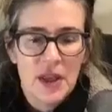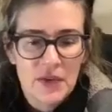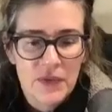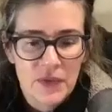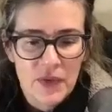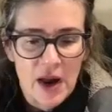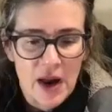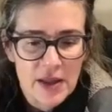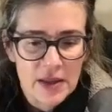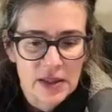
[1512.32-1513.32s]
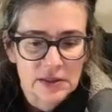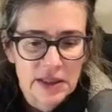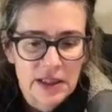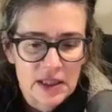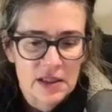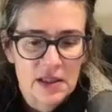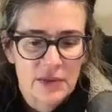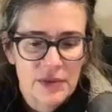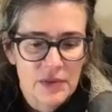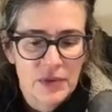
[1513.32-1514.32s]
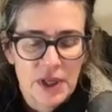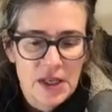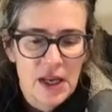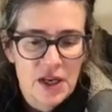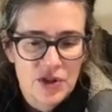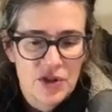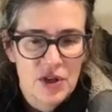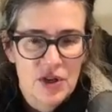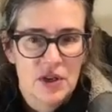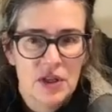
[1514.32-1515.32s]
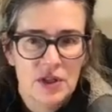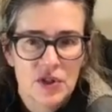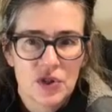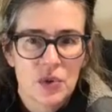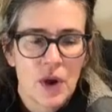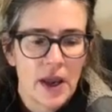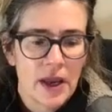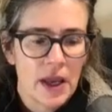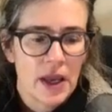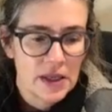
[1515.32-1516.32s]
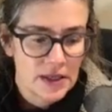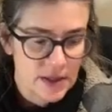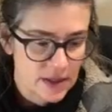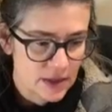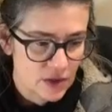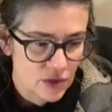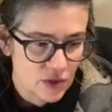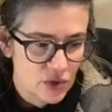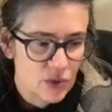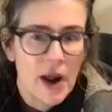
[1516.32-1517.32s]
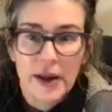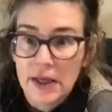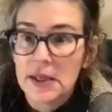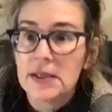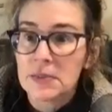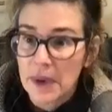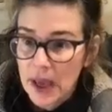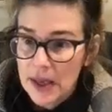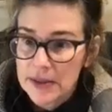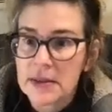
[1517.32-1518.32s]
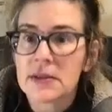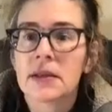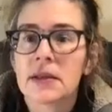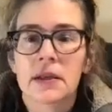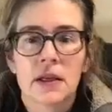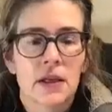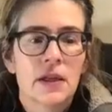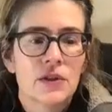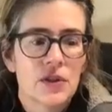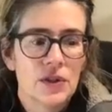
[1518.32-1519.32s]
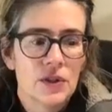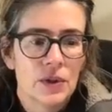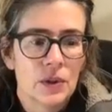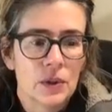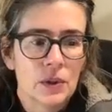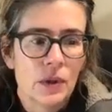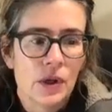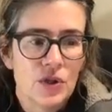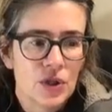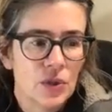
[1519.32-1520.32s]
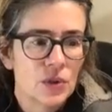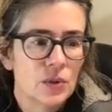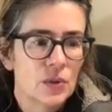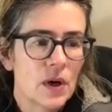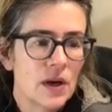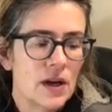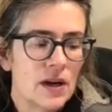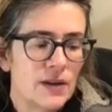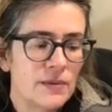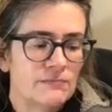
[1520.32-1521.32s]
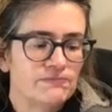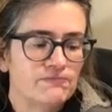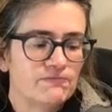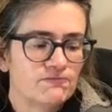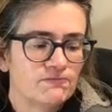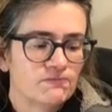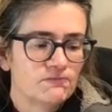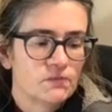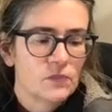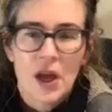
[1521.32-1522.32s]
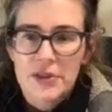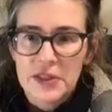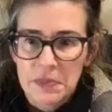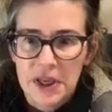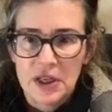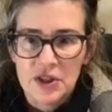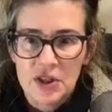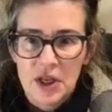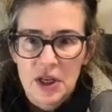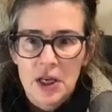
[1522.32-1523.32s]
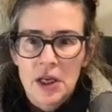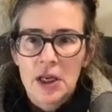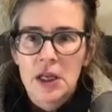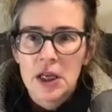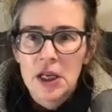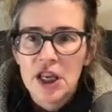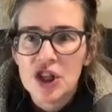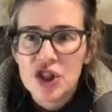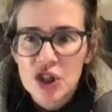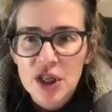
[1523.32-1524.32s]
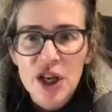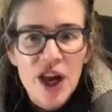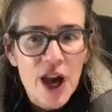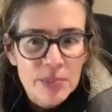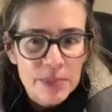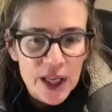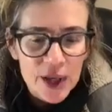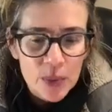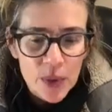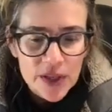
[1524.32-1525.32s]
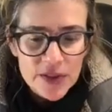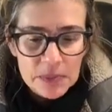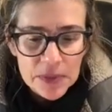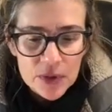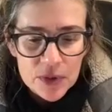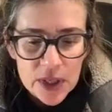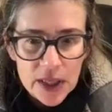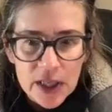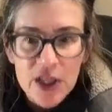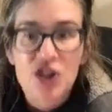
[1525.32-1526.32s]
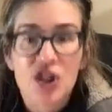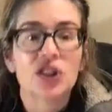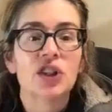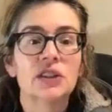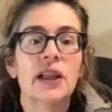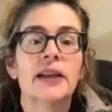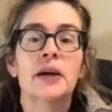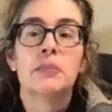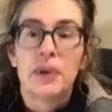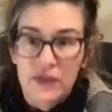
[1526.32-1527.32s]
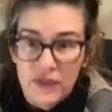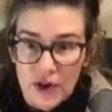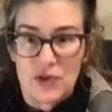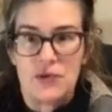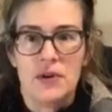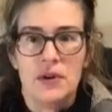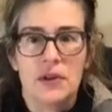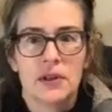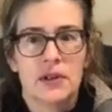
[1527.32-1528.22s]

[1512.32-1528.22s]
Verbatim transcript: if the leader of the free nation is trying is trying his best to do um, a speech, he should not be whispering because you look like a buffoon.